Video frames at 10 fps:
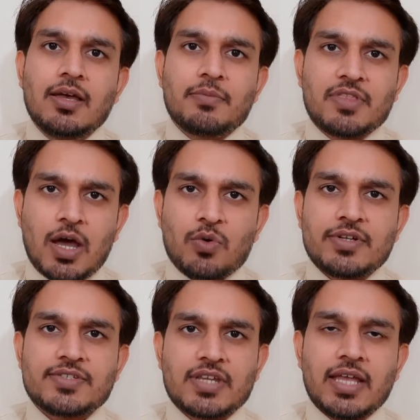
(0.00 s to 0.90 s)
Now
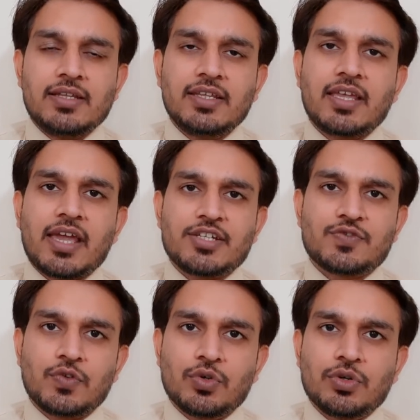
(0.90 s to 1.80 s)
understand the cash
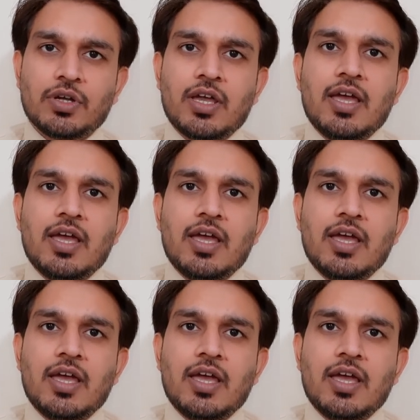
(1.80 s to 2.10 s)
flow.